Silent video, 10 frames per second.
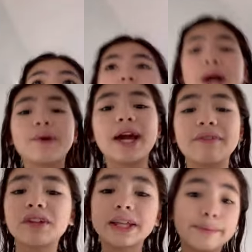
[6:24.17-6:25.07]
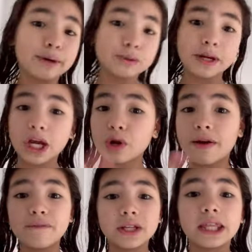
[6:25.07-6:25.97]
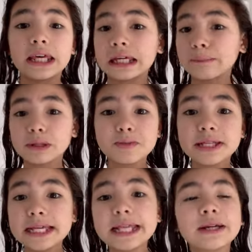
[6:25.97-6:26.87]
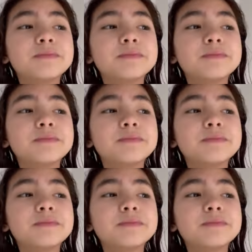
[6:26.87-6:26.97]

now I have to like brush my hair and everything, and brush my teeth.